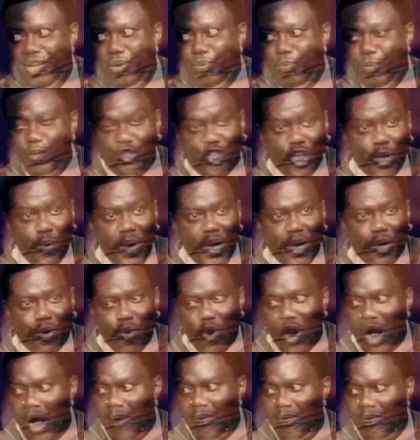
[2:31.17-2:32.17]
Well, see, we
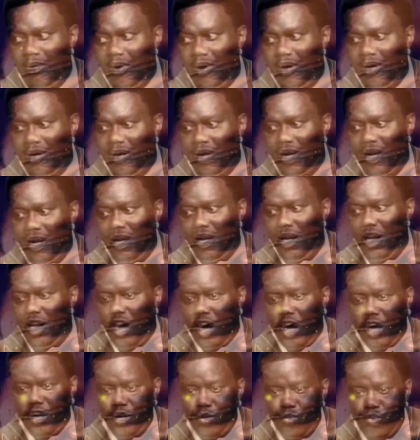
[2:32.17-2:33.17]
grew up
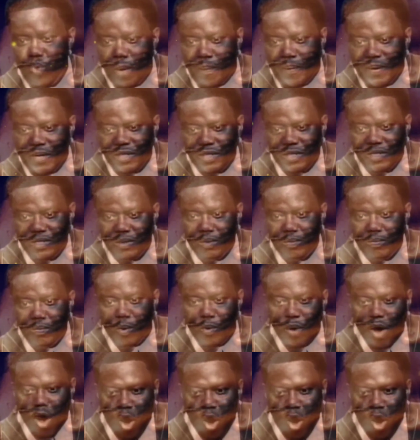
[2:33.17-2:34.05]
under whoopings, but we